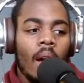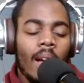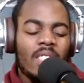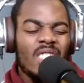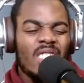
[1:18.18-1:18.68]

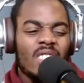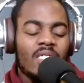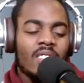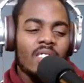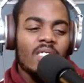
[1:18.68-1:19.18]

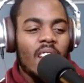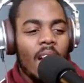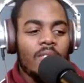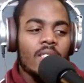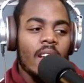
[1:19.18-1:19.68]
just
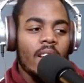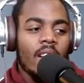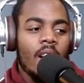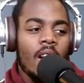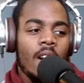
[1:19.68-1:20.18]
God was like,
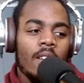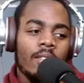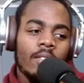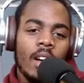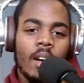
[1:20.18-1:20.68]
all
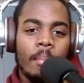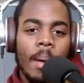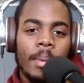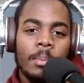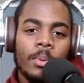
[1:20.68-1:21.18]
right,
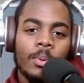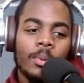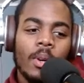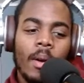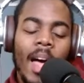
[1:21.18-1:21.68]
my
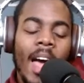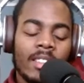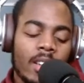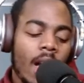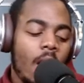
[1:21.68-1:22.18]
people. I
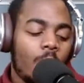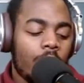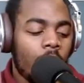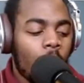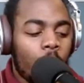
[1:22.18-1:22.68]
asked God,
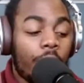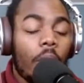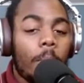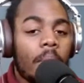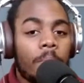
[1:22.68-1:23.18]
what do
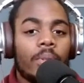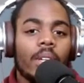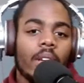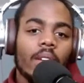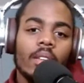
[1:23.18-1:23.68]
your people
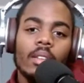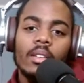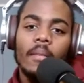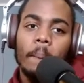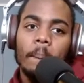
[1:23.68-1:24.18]
need?
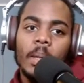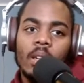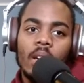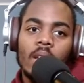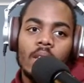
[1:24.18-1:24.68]

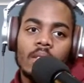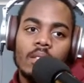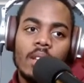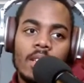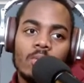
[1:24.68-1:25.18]
Because
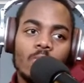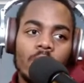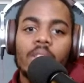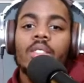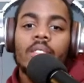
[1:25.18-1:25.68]
that's
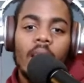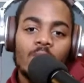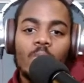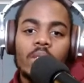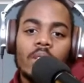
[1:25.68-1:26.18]

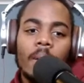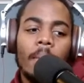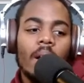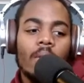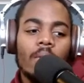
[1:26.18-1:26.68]
what's it
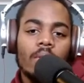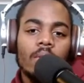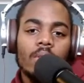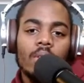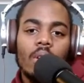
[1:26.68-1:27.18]
about.
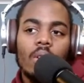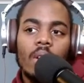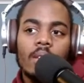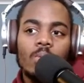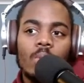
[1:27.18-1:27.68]

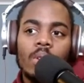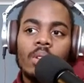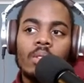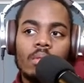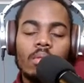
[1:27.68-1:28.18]
That's
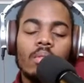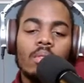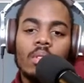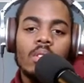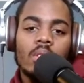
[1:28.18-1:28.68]
what
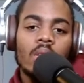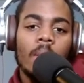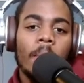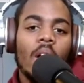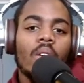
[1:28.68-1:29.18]
this is
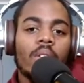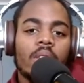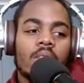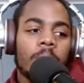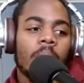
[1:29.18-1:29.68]
about.
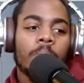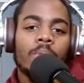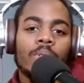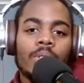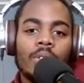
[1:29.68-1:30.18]
His
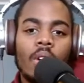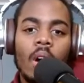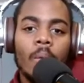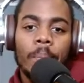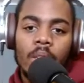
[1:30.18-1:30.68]
people.
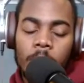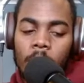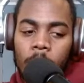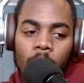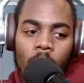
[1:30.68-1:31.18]
Helping his
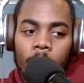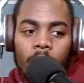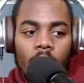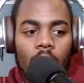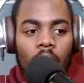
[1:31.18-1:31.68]
people,
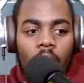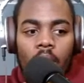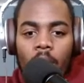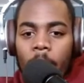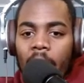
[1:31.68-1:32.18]
helping
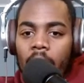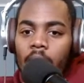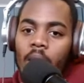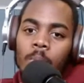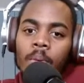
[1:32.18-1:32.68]
the body,
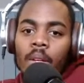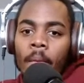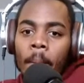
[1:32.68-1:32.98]
helping